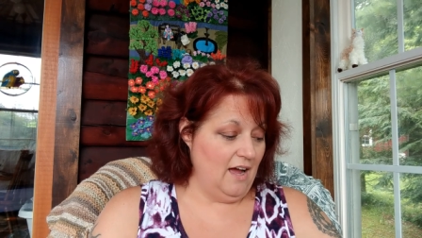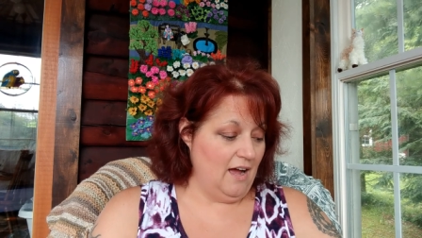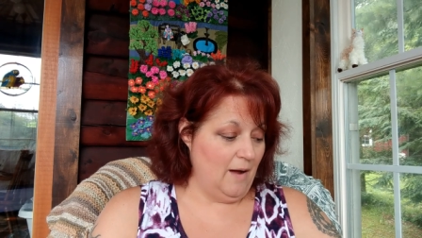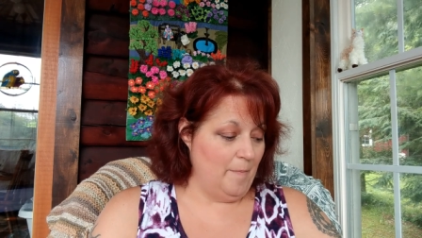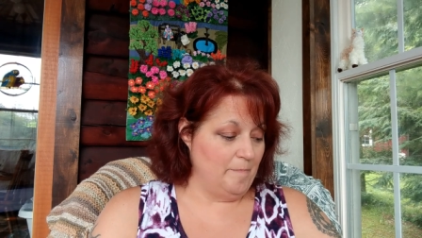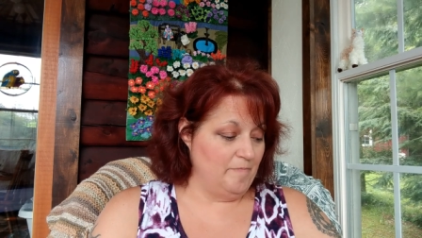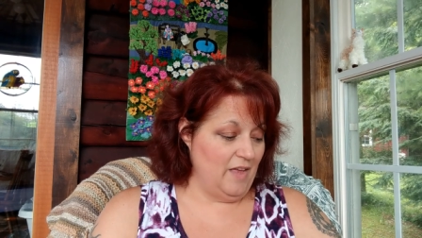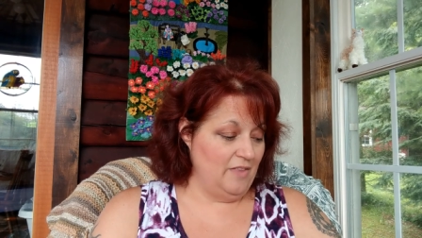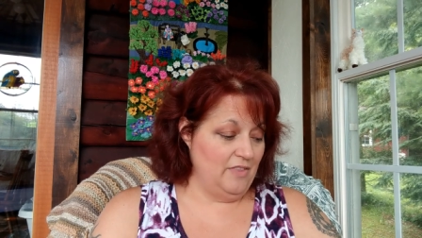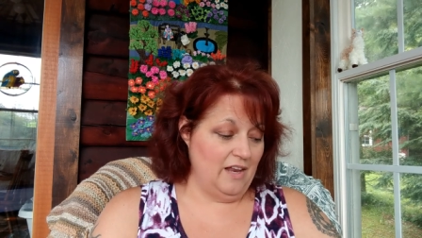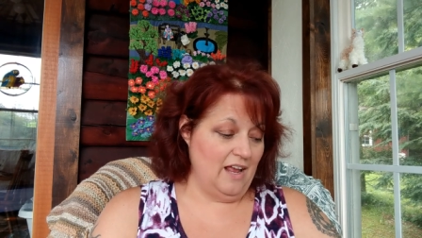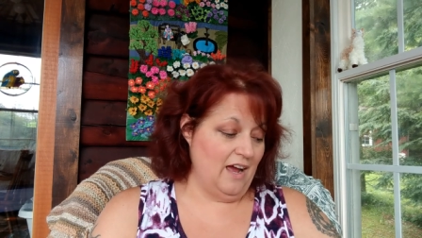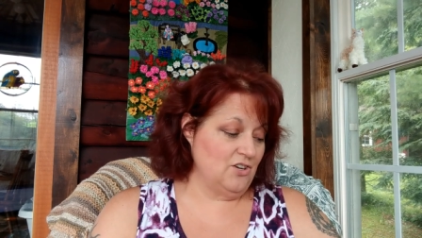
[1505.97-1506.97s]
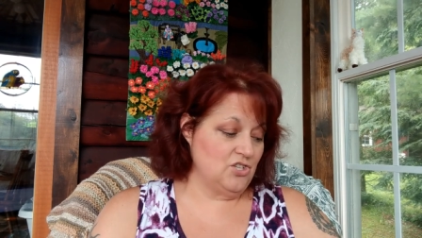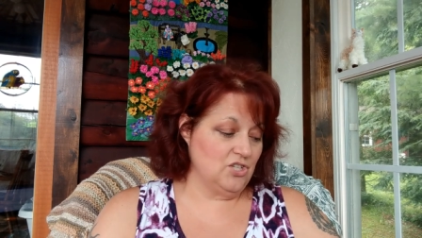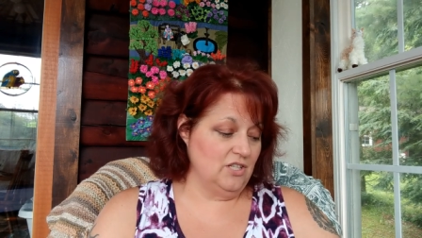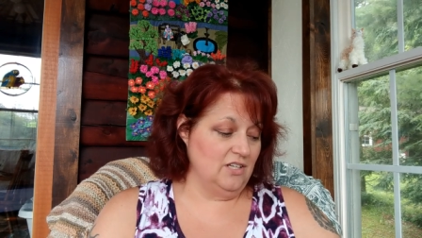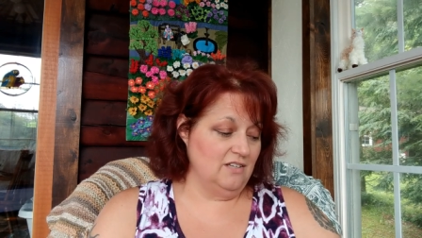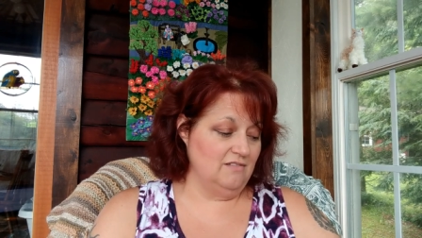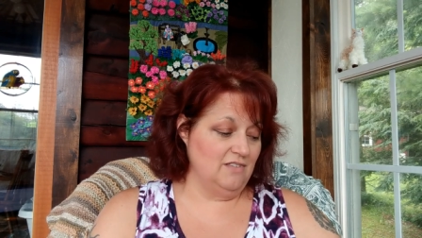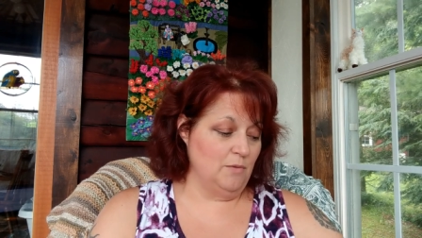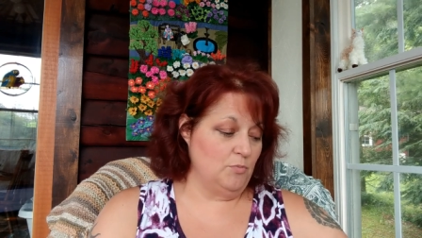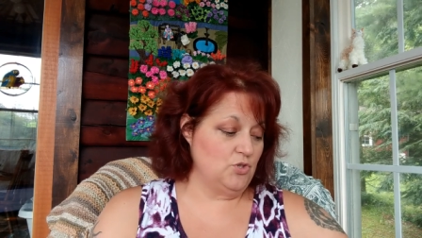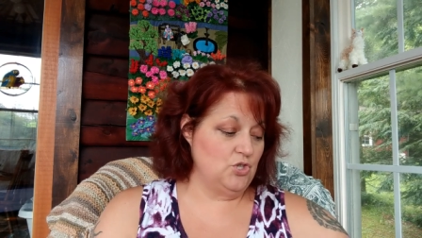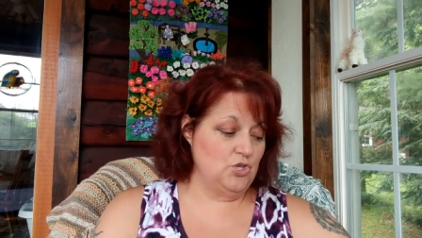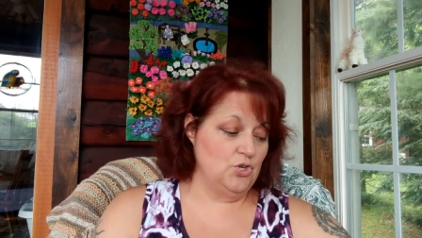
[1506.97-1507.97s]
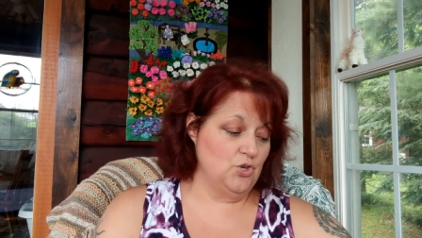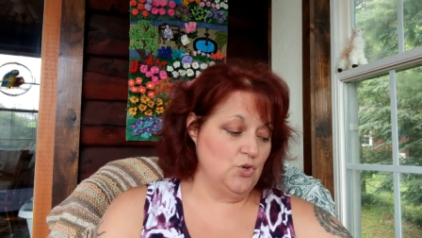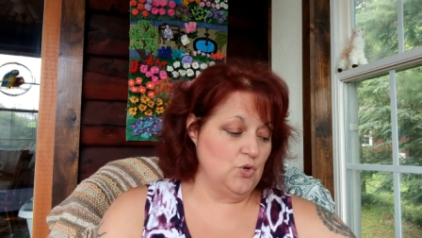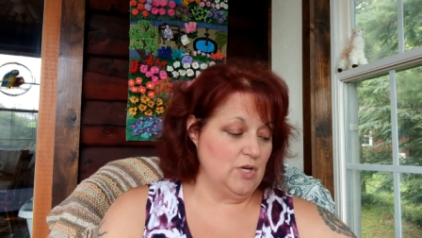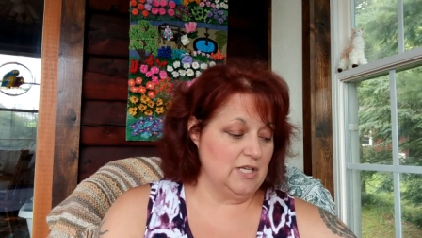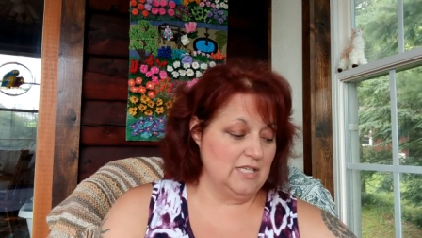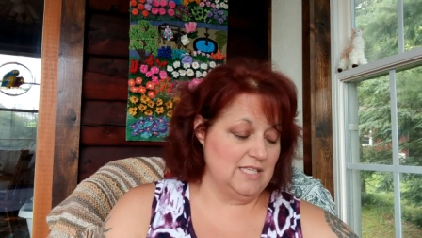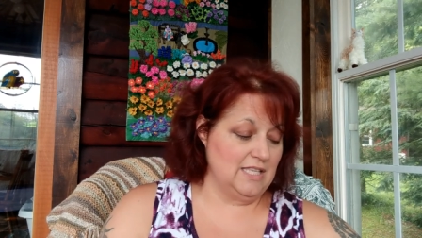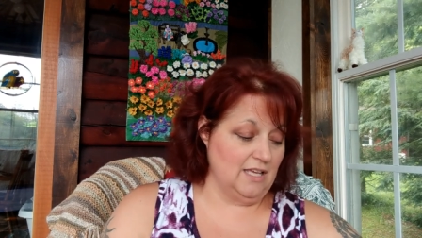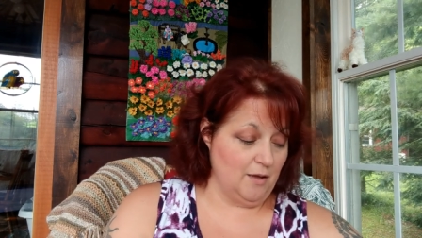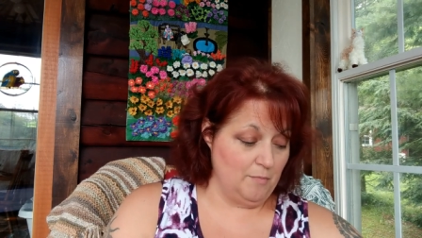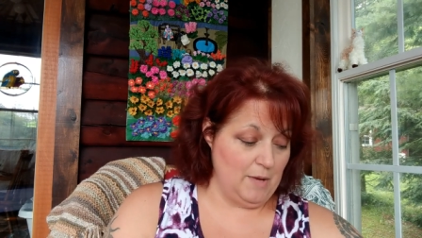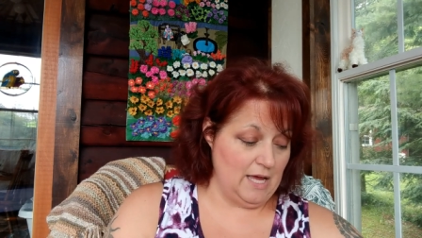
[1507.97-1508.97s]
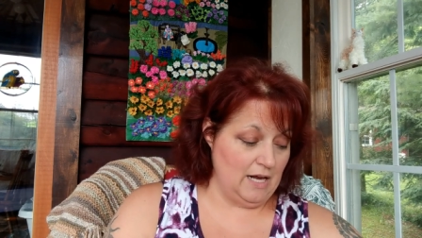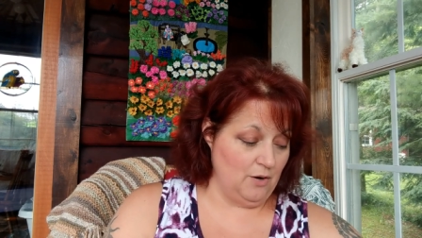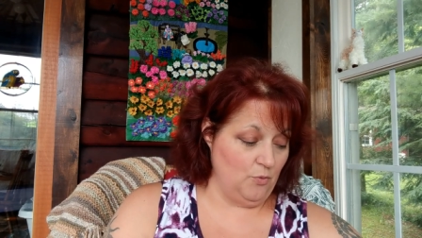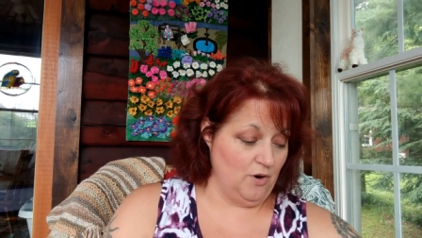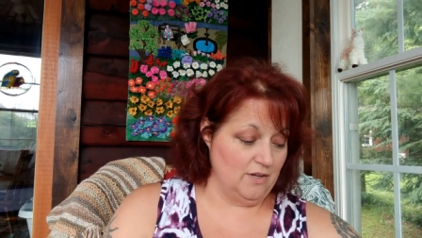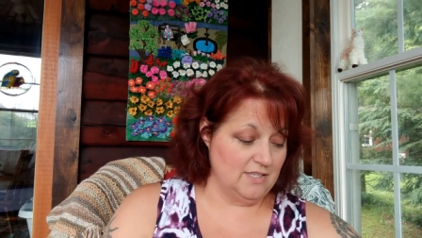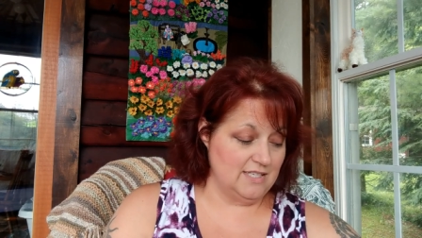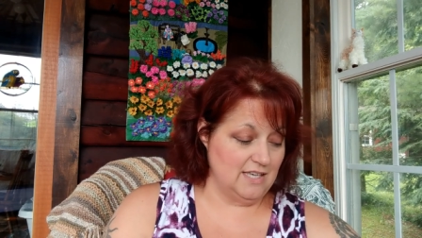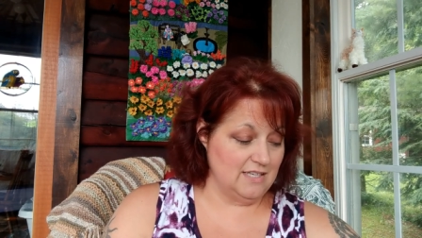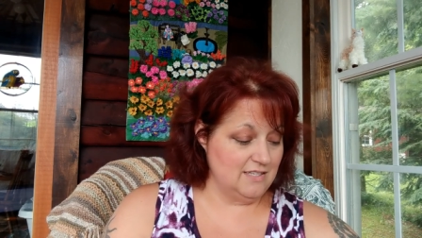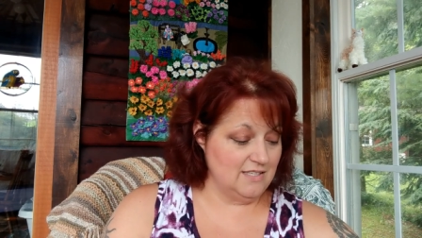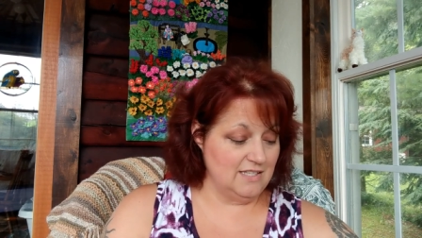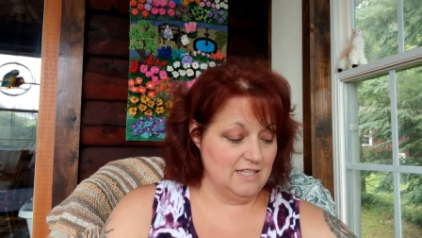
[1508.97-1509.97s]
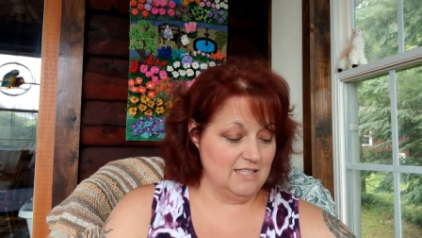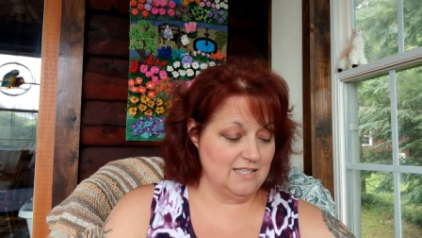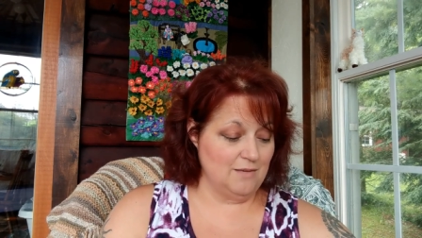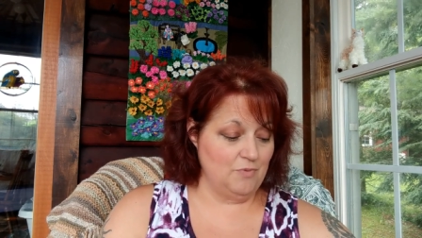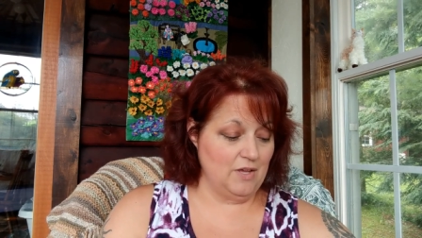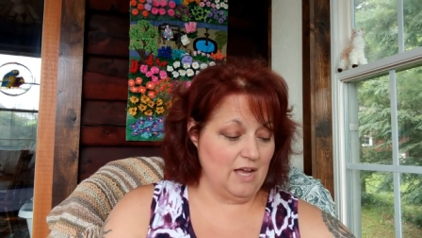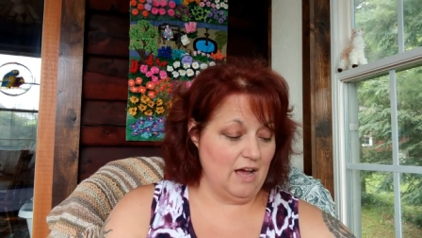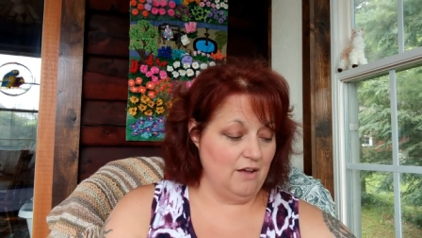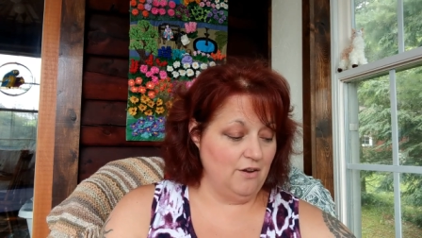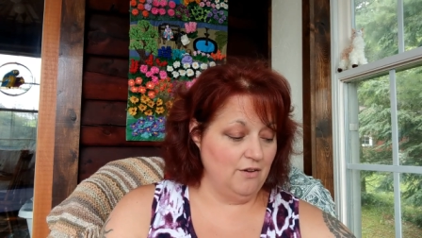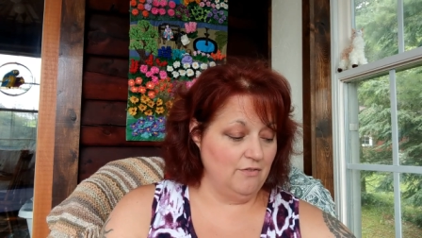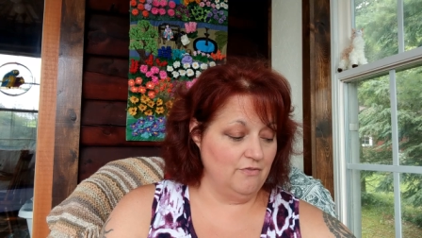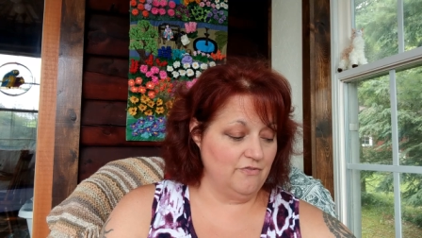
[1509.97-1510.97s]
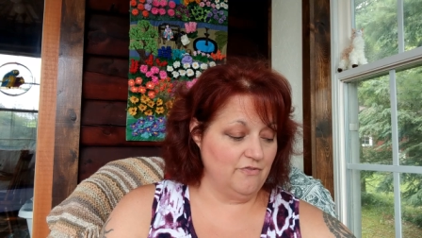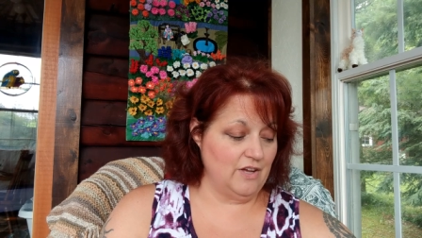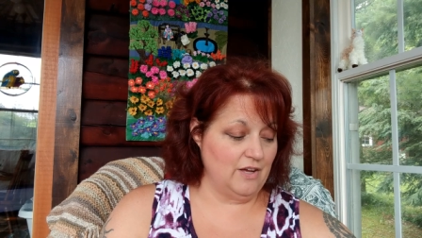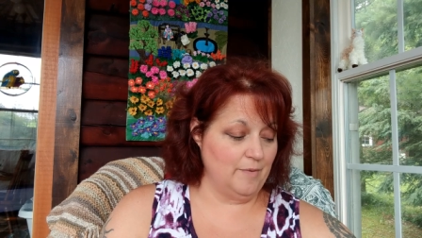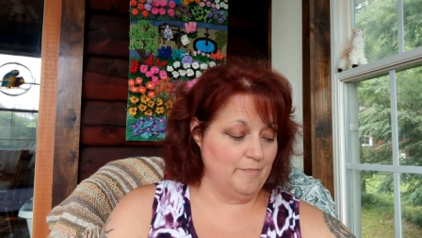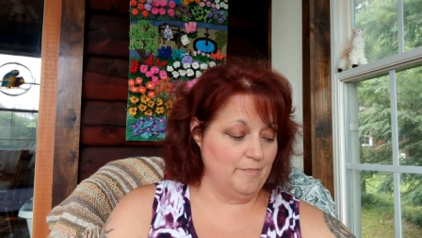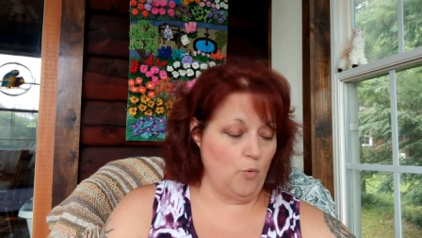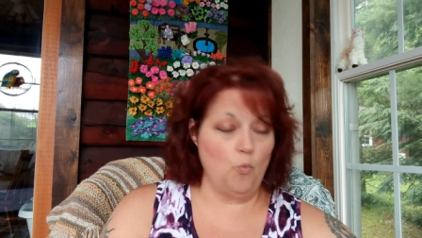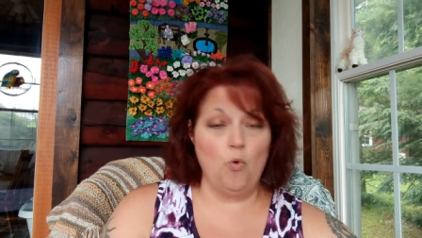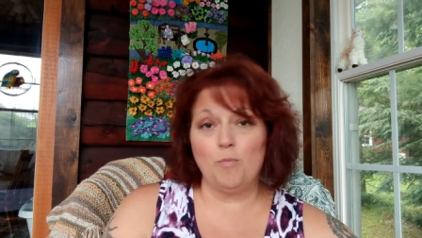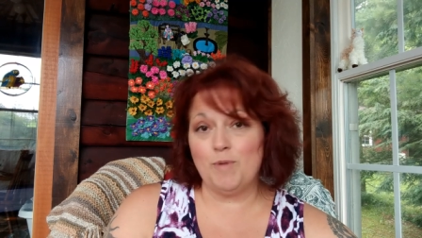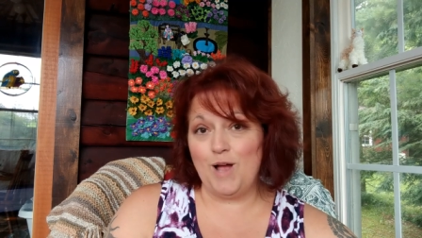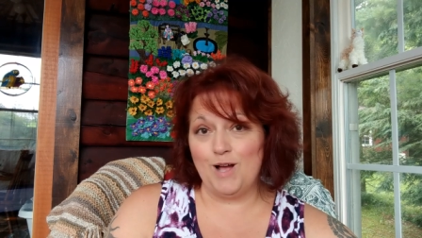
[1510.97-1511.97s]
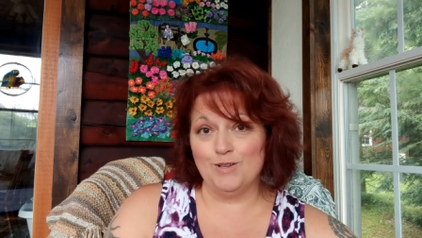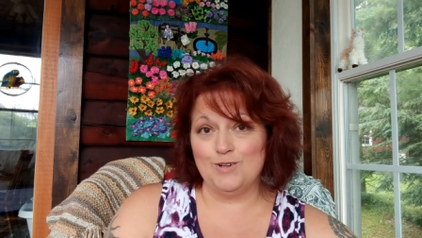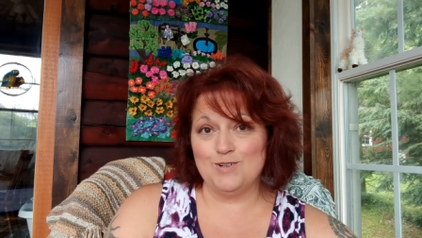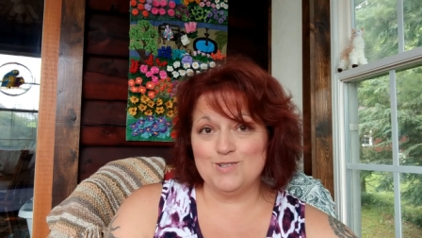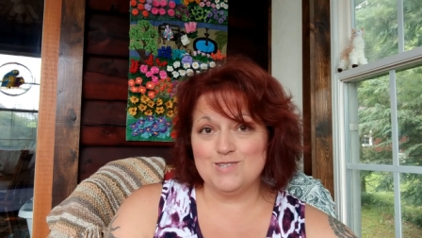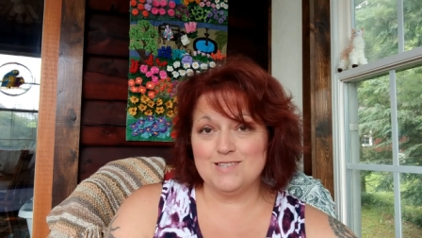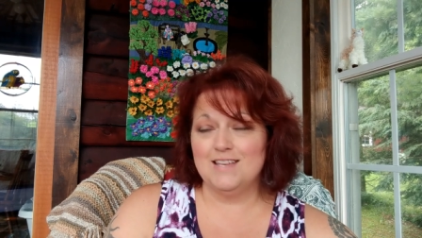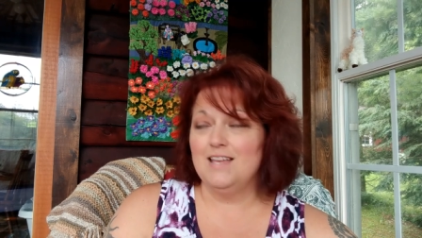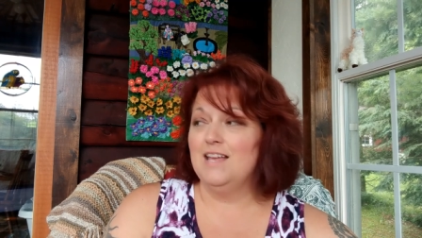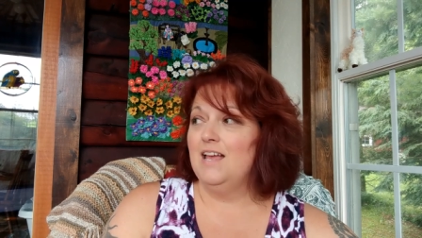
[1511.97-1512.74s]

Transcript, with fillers: Um, and then actually number two is the cabana where it says to knit something out of um, warm colors.